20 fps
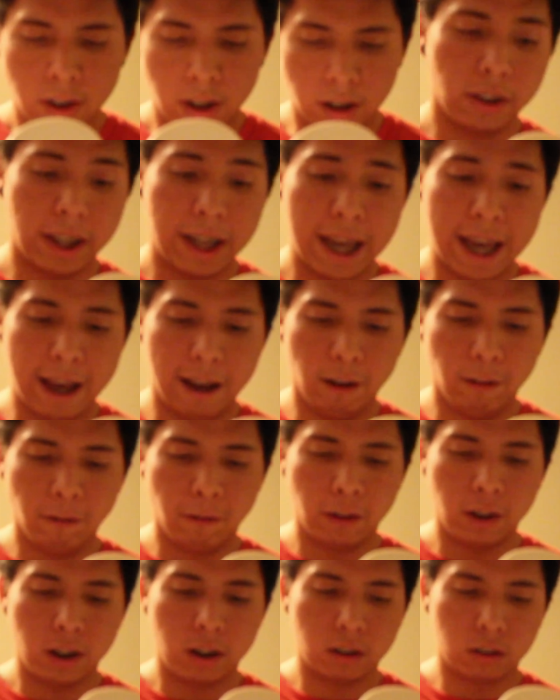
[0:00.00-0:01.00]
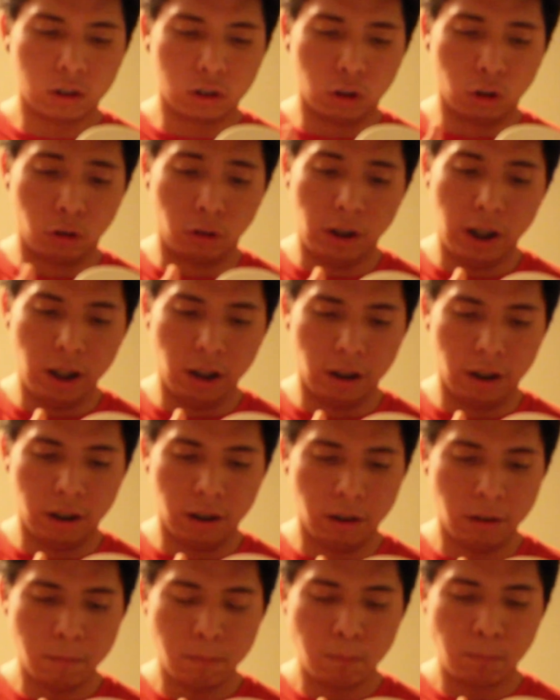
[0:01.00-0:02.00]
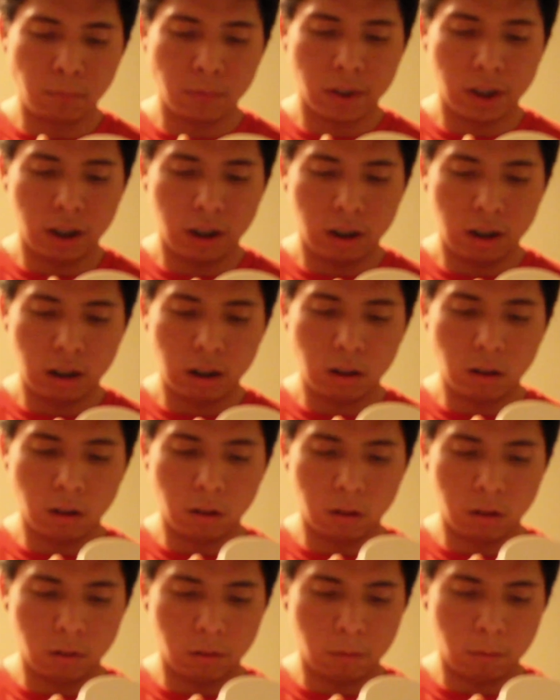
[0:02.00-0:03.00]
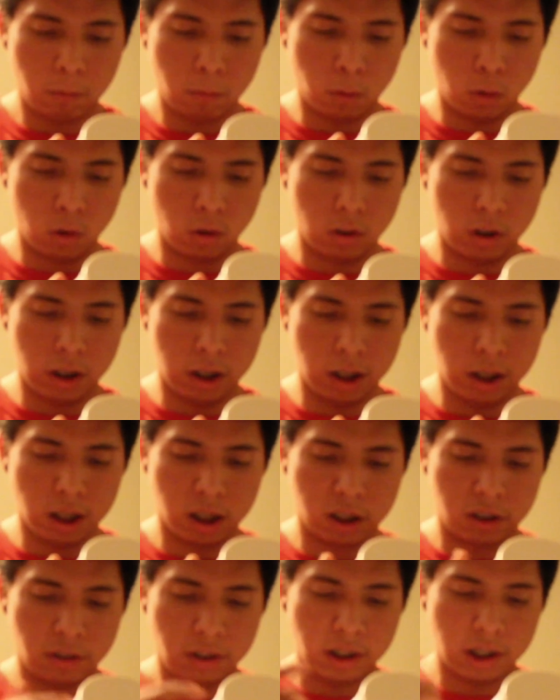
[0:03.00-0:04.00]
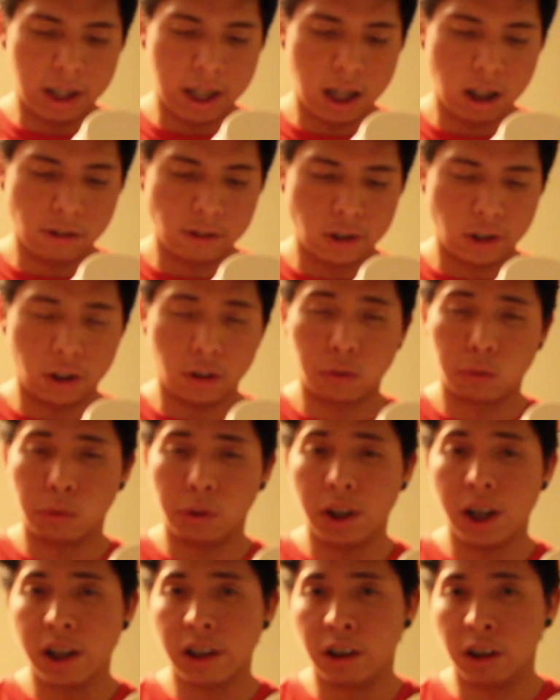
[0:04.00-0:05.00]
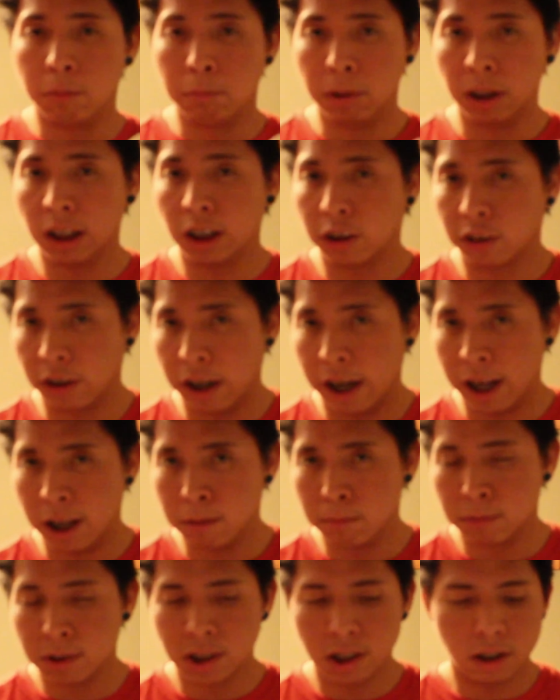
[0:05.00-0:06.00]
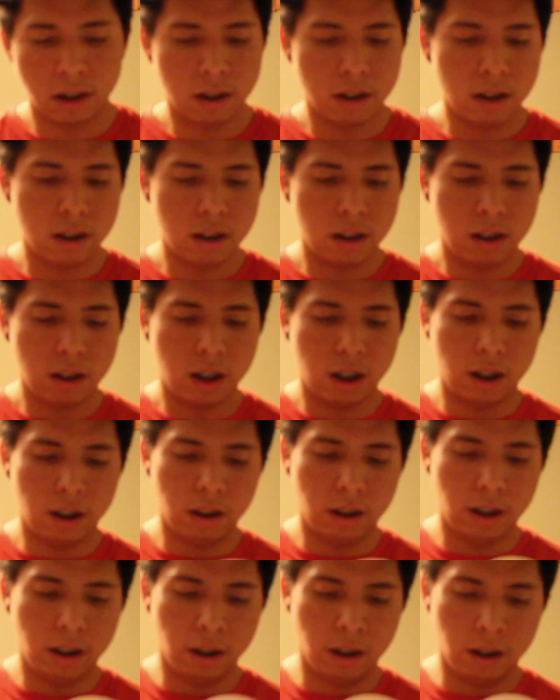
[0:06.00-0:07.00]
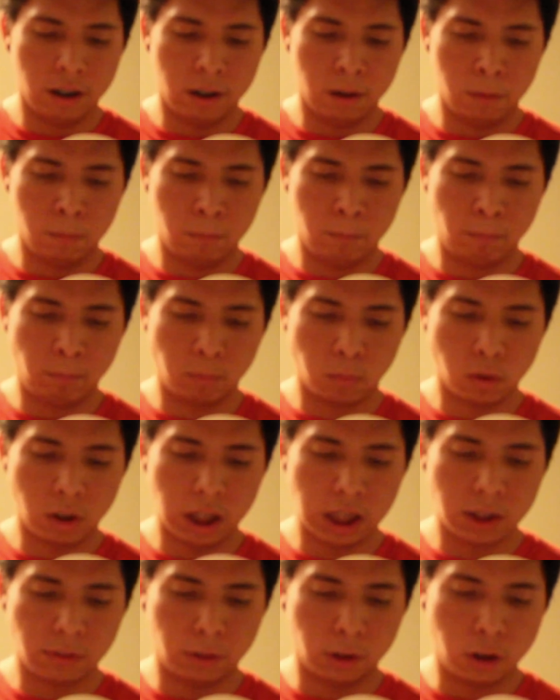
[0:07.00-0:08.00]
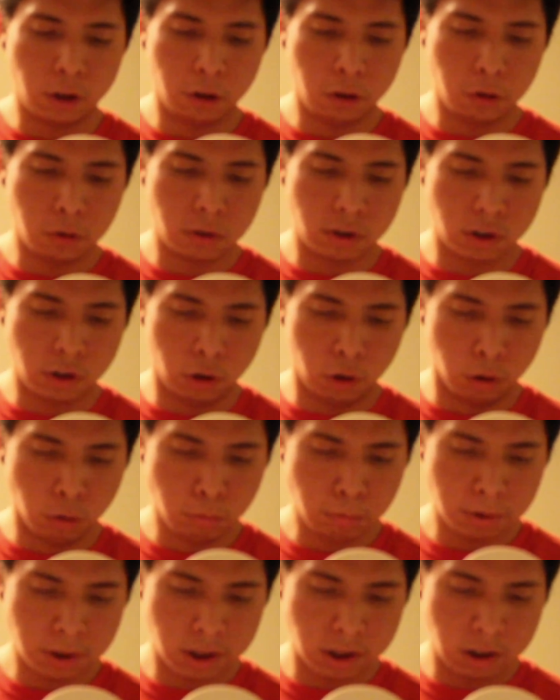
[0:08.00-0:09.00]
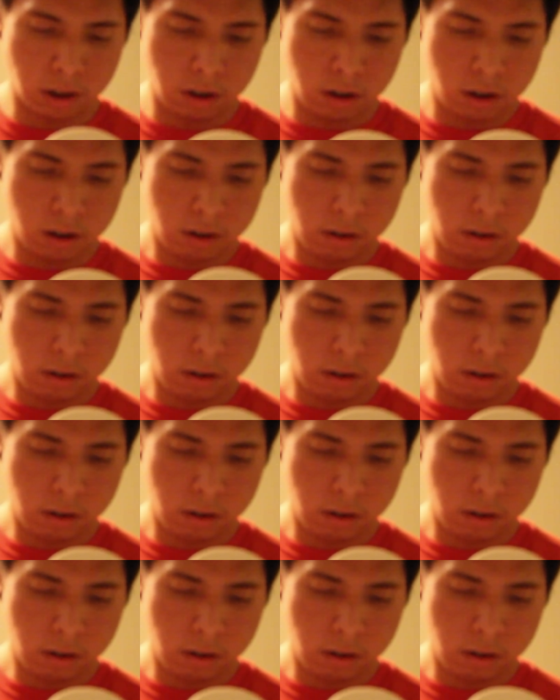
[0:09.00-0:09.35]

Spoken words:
They have chlorella for green algae, 300 milligrams. That's for 2 scoops.